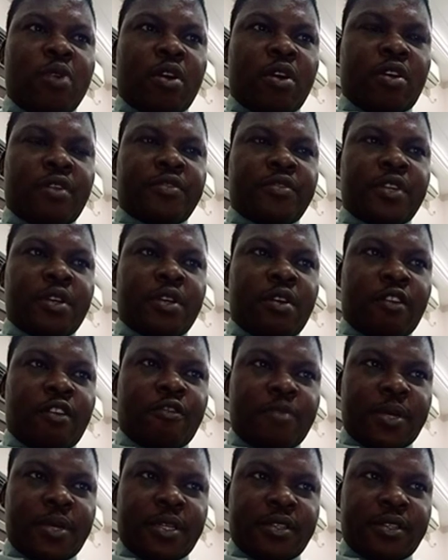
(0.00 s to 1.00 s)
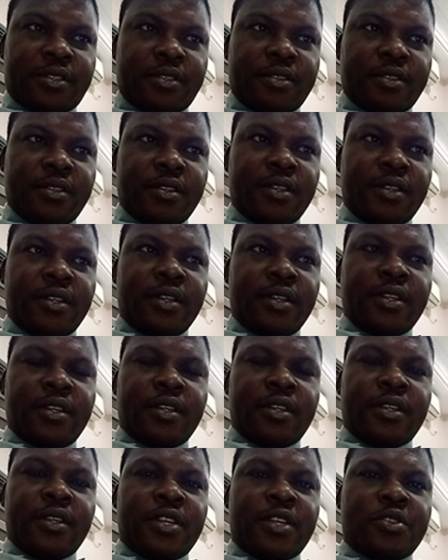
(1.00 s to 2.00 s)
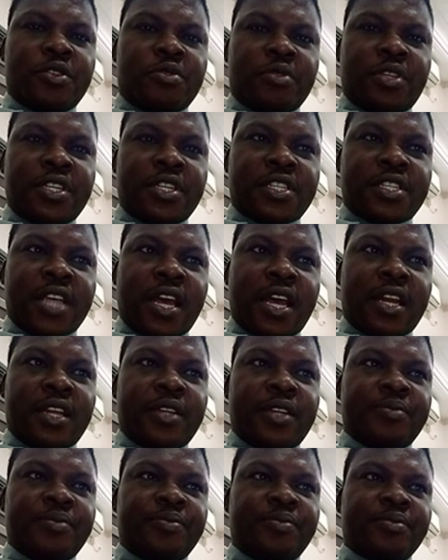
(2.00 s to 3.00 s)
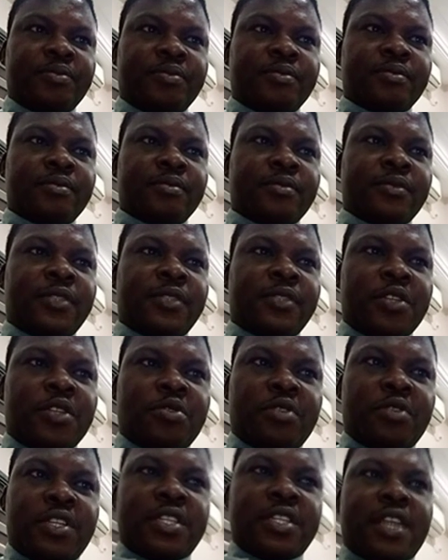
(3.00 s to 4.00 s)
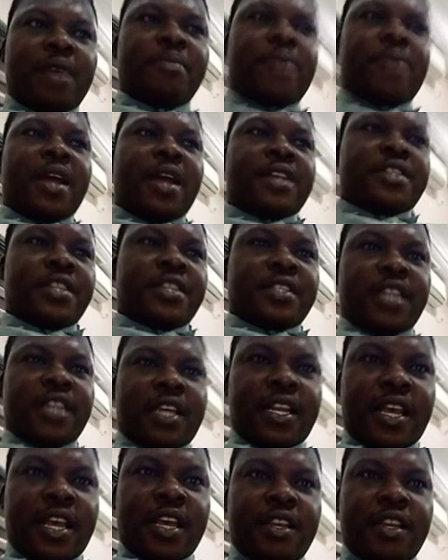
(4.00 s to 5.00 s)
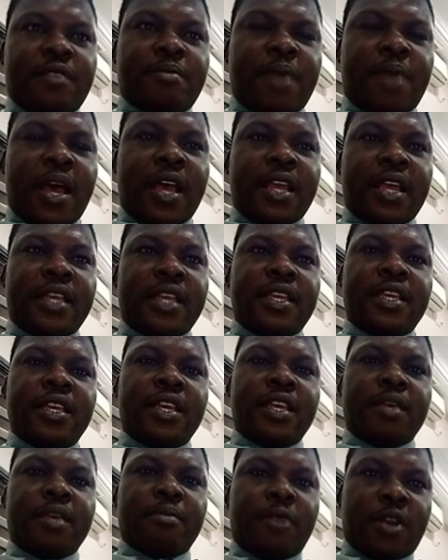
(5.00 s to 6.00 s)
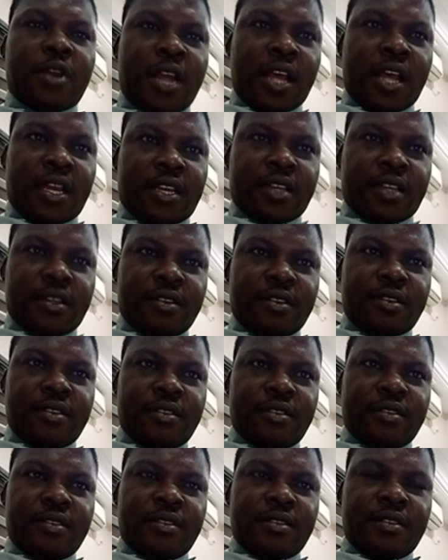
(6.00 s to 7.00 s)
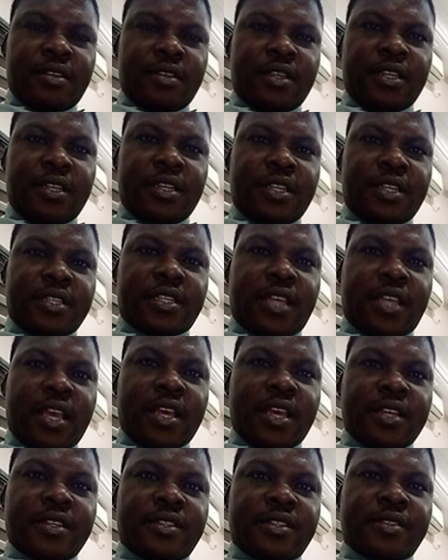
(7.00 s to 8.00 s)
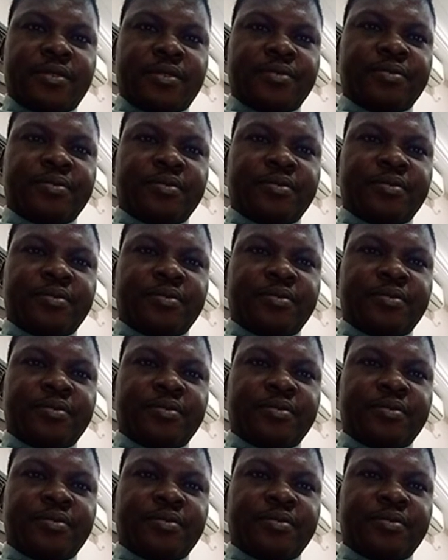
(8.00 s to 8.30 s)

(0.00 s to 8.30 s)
of the government. The judicial branch is headed by a monarch. In this case,